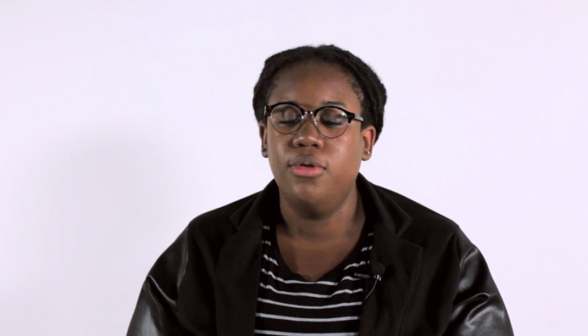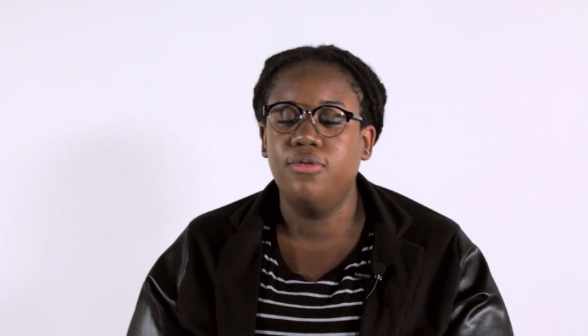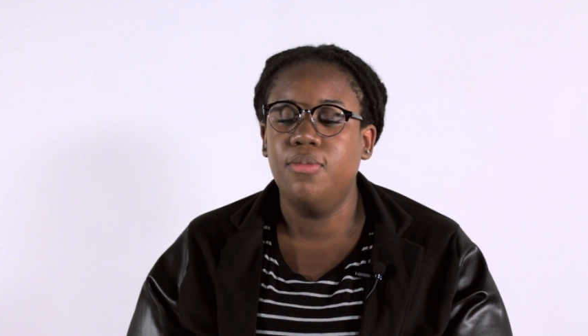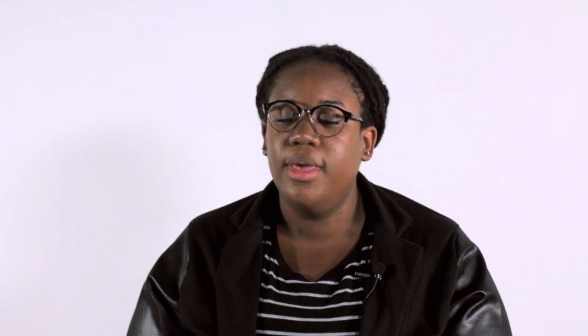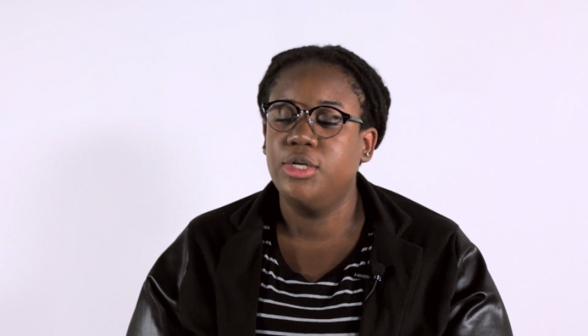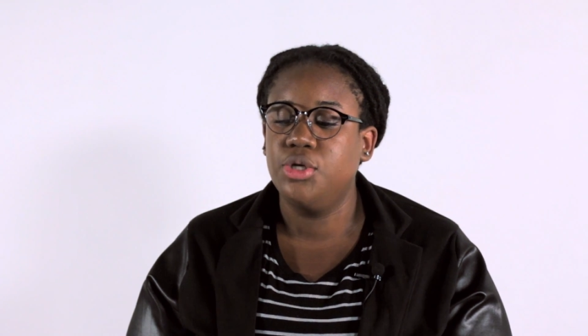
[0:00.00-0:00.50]
you
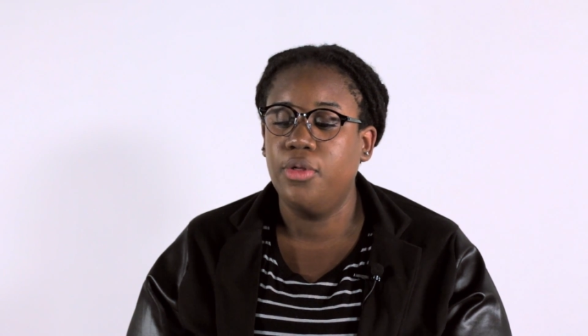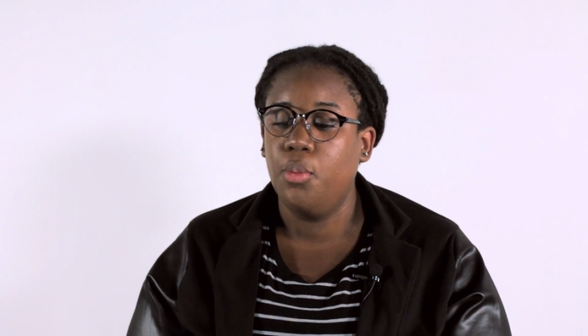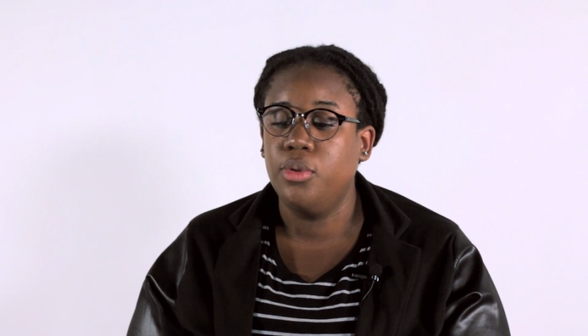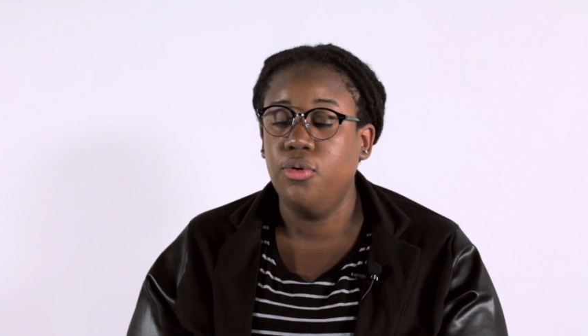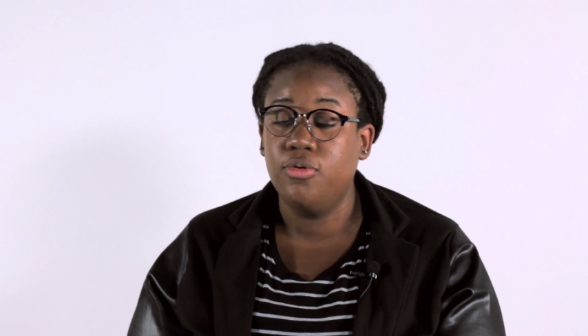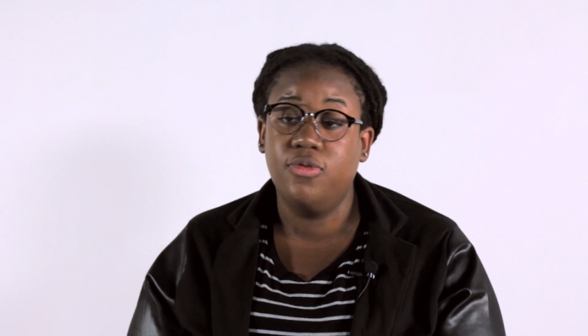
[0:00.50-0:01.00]
know, to make
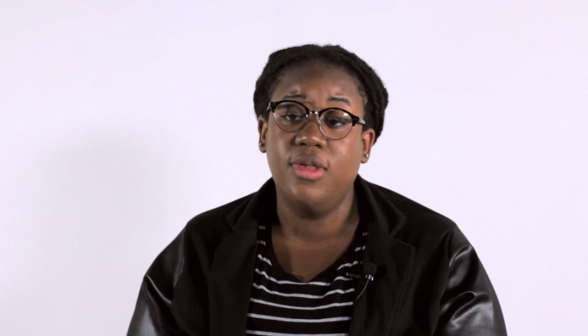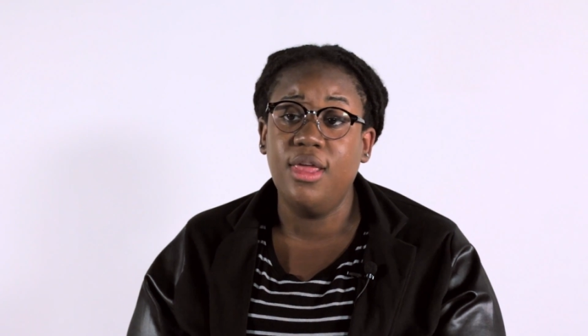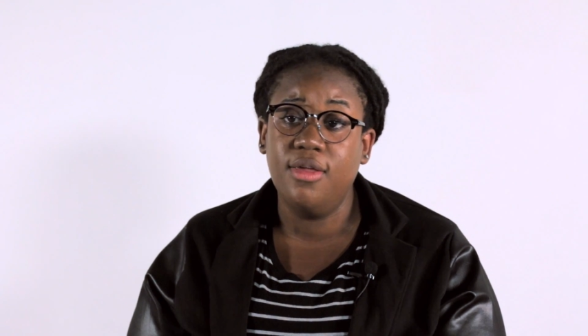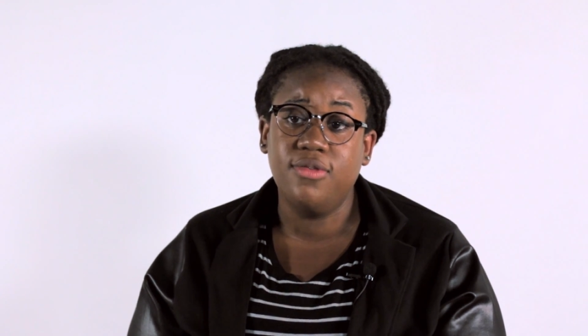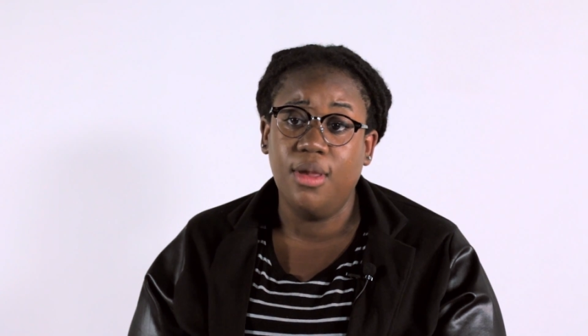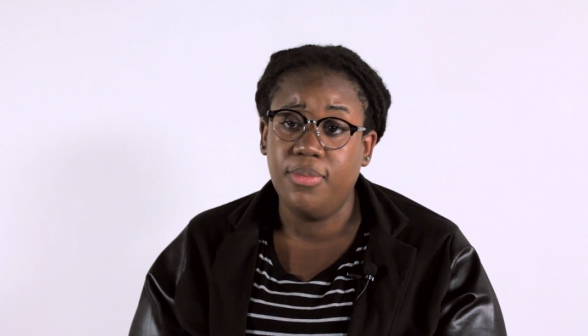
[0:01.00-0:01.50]
sure that when you're
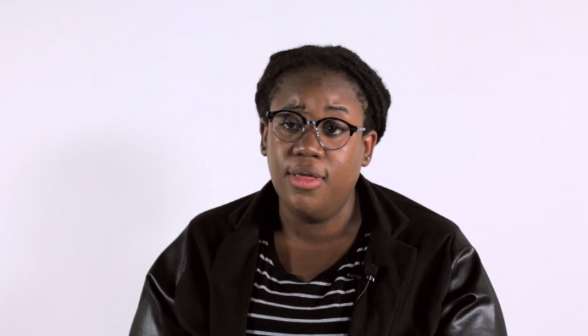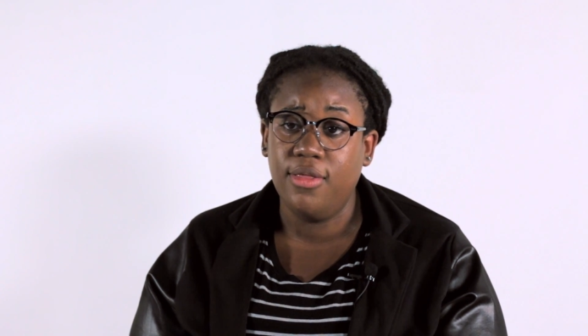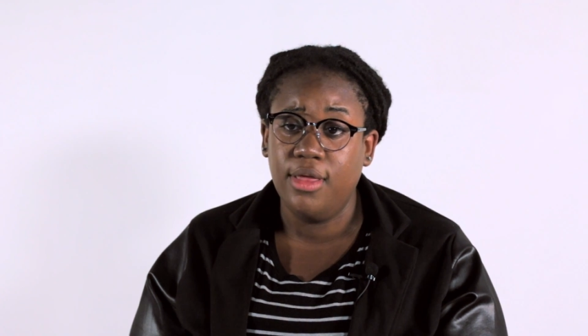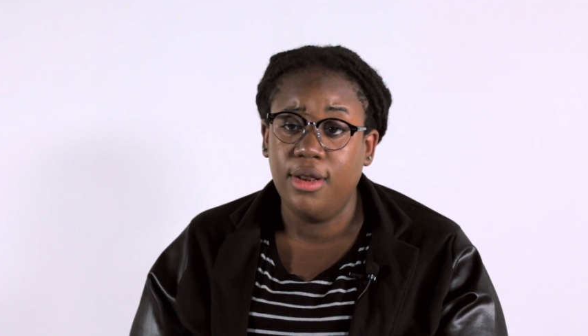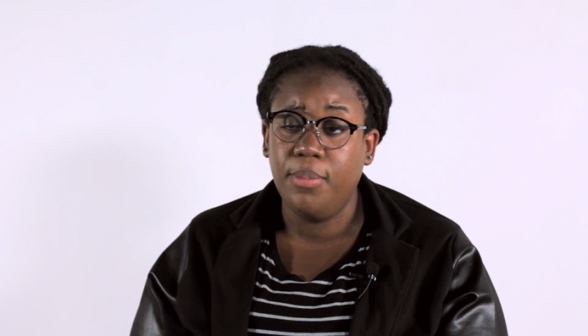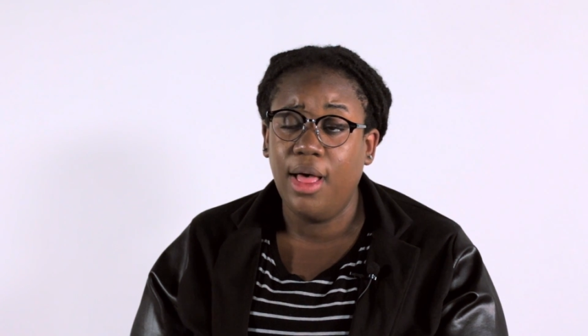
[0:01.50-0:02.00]
seeing
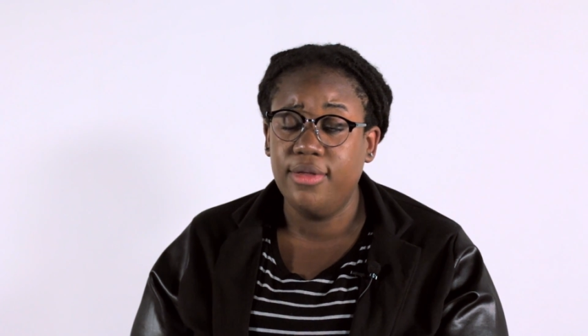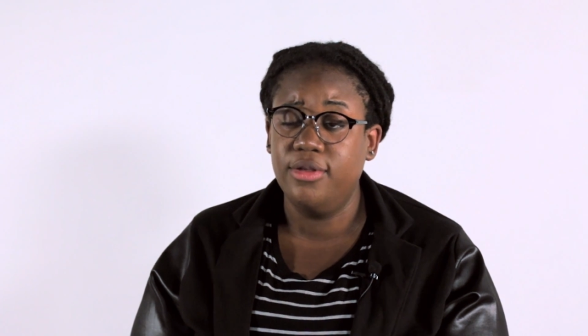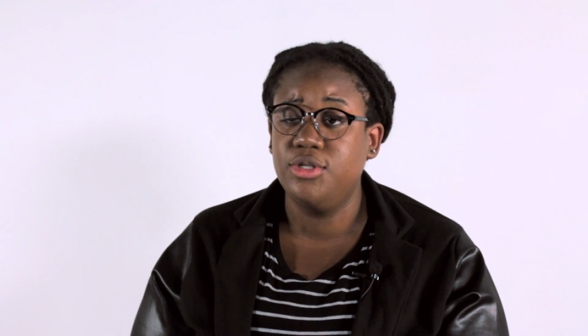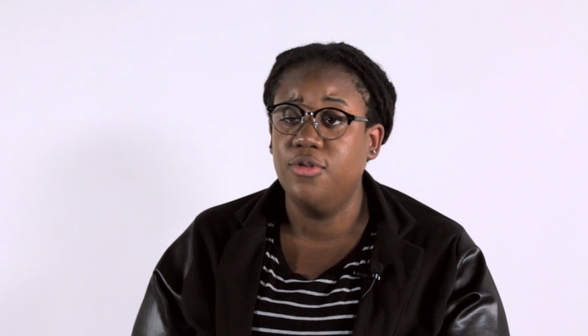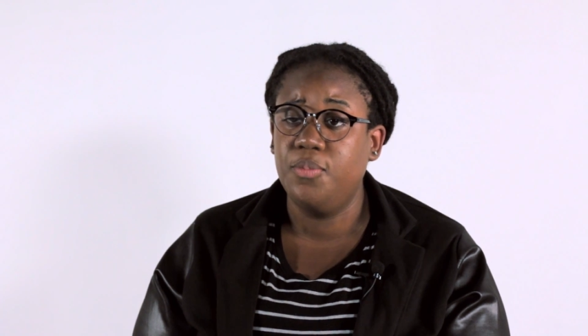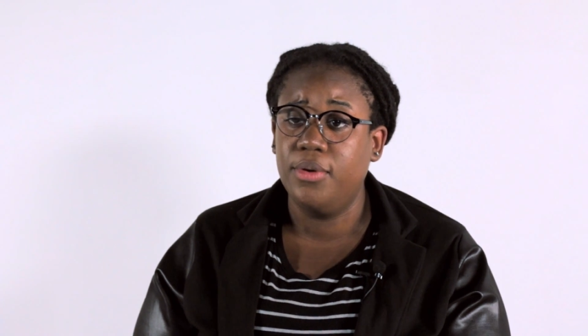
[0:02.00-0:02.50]
something that a
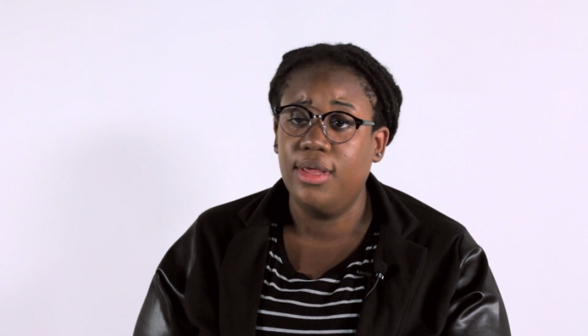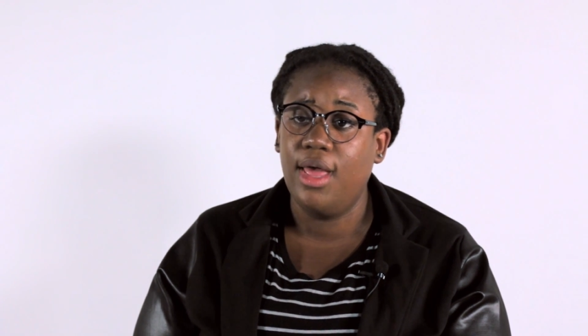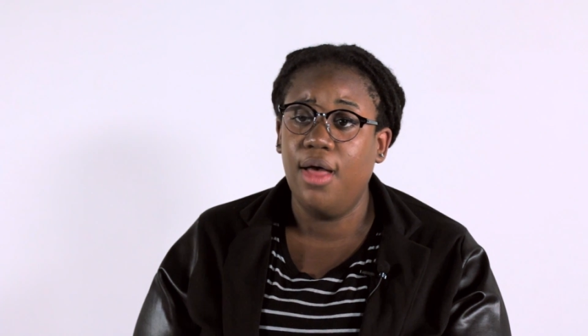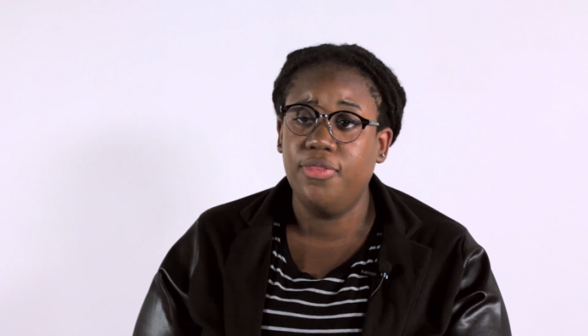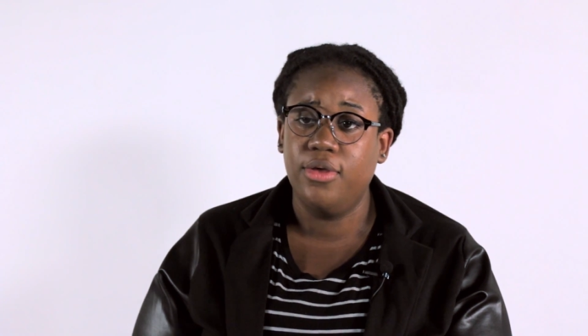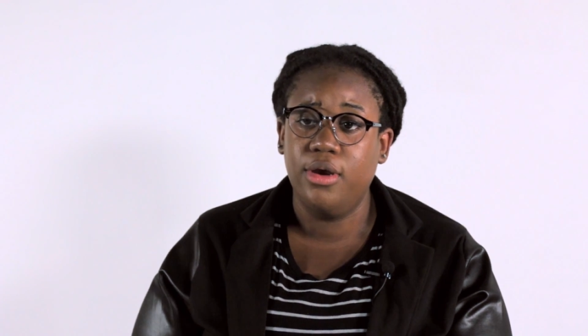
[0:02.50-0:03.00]
politician is
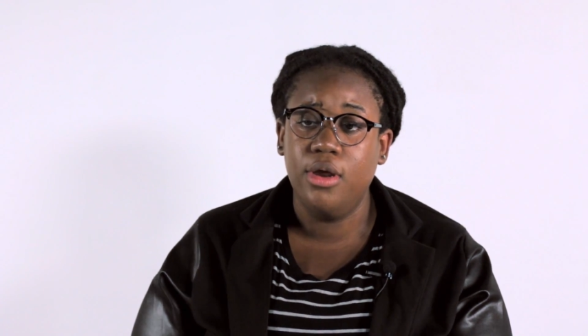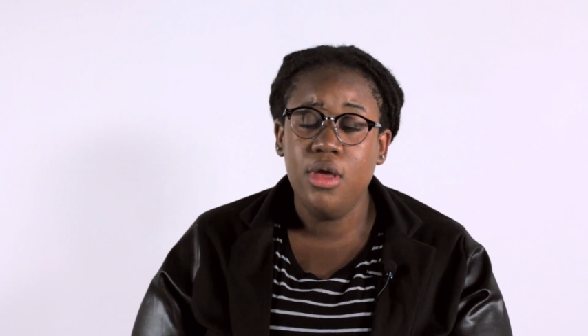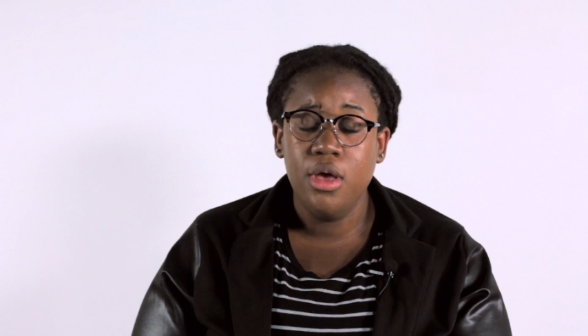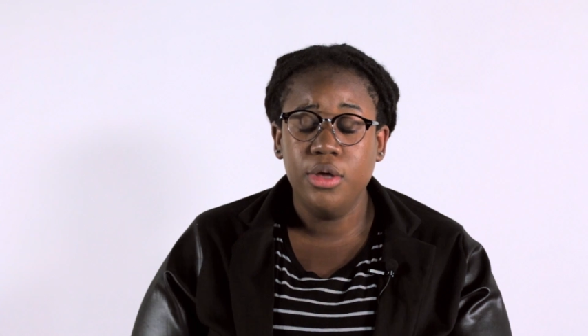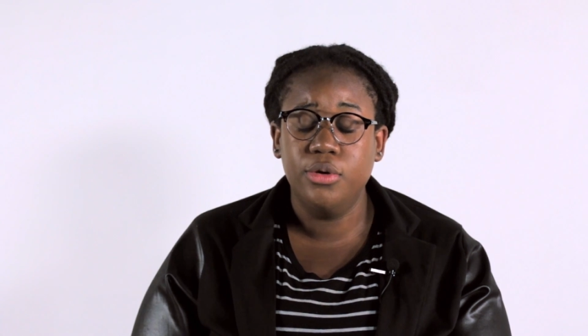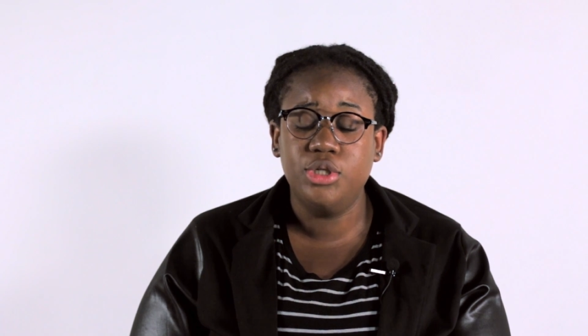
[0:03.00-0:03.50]
putting out there,